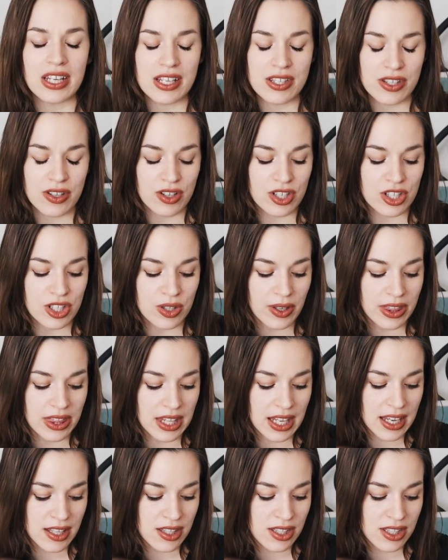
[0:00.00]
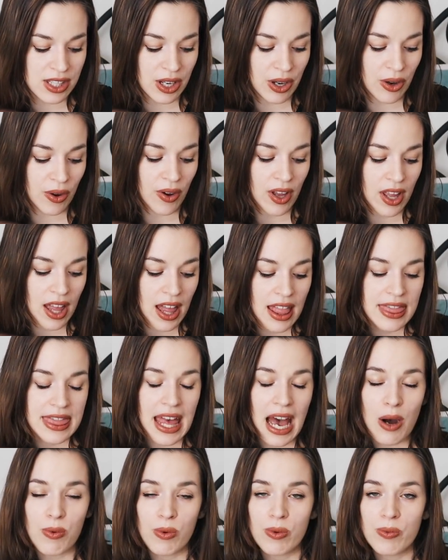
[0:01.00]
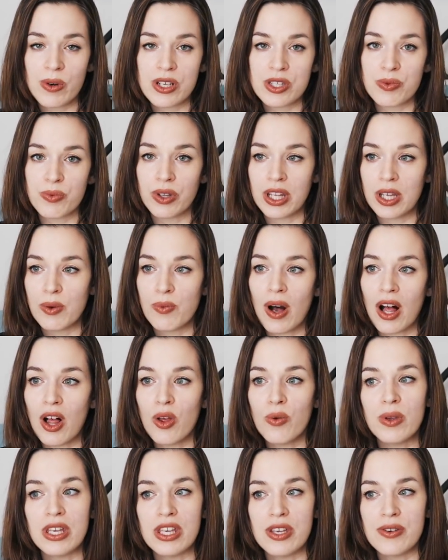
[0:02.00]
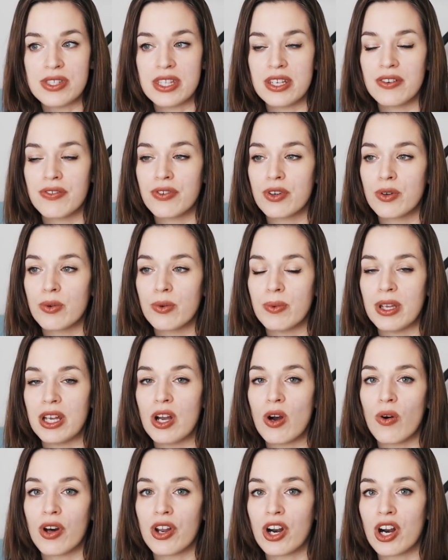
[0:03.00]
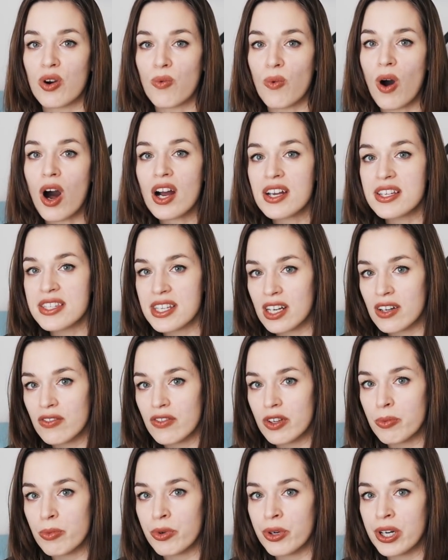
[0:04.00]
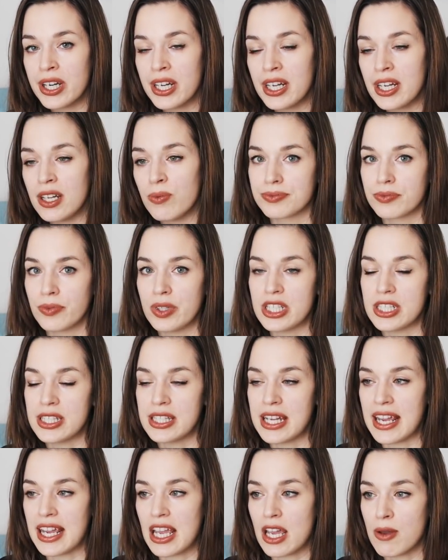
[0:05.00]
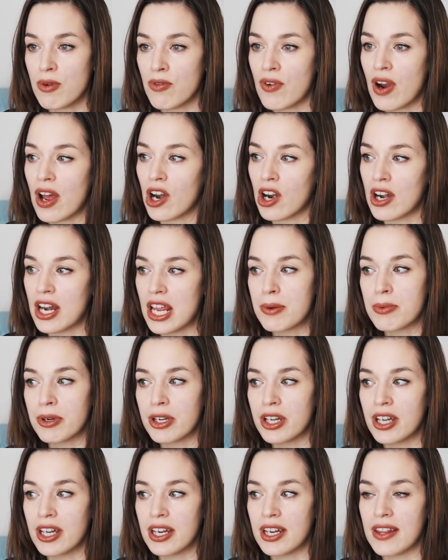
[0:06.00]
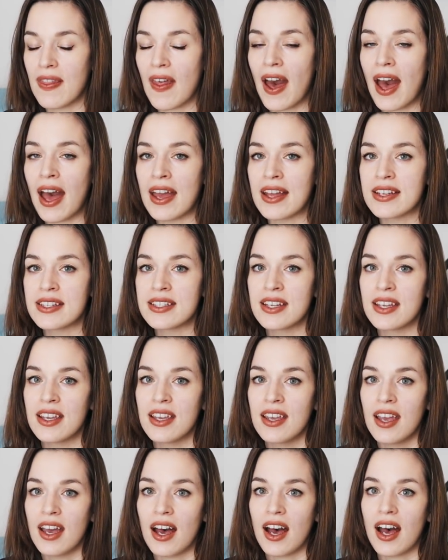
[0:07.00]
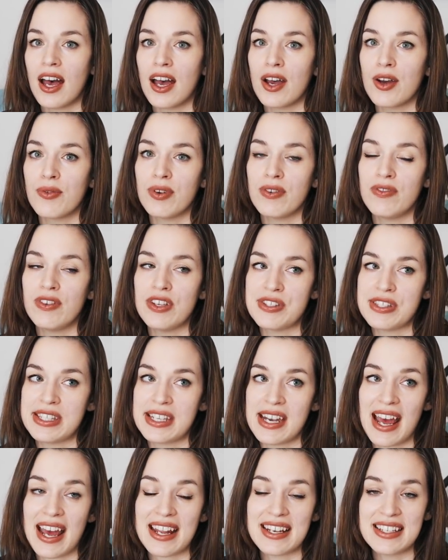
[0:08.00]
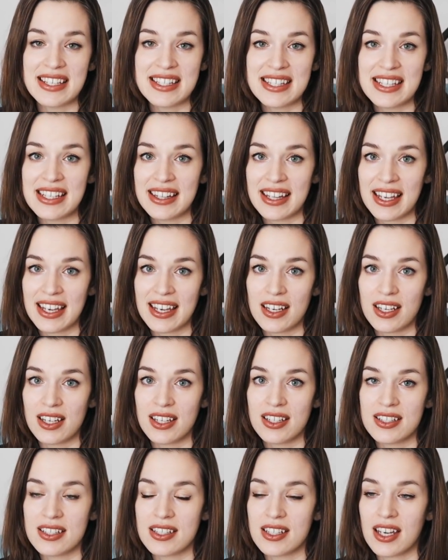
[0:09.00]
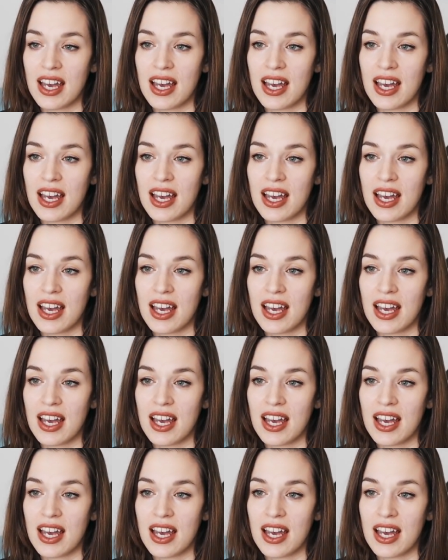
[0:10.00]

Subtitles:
things you can do with it. So that one works really well. We use it for when we go on our walks every morning. We just take him around our neighborhood, and that we've used it at Disneyland,